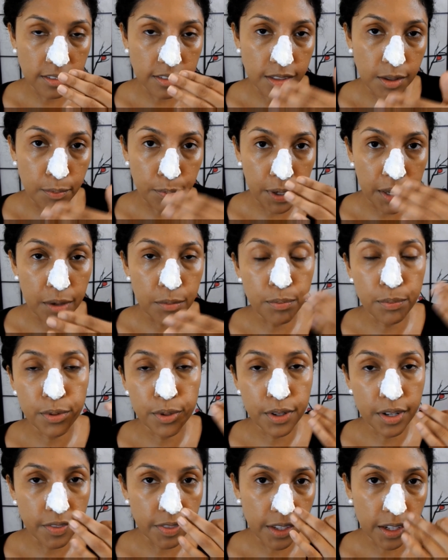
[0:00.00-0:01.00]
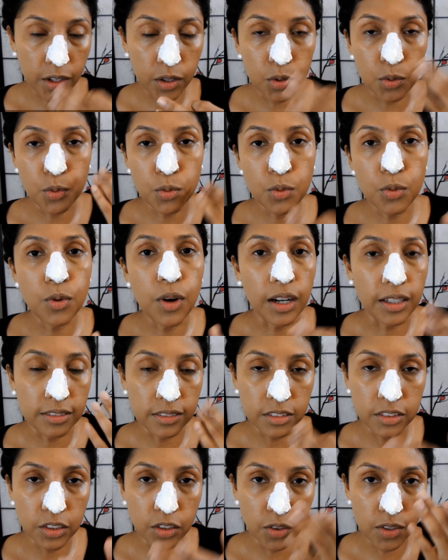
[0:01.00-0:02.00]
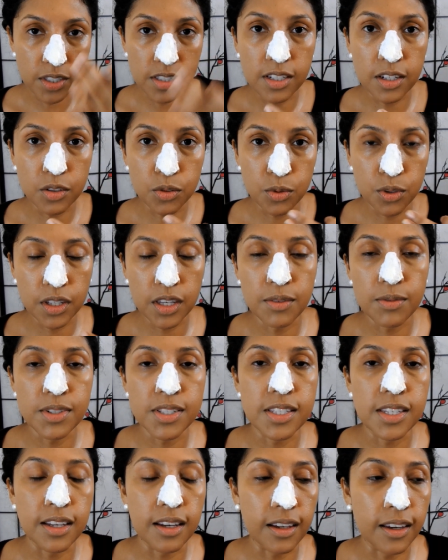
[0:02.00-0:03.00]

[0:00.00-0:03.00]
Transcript: the paper and the glue and start doing everything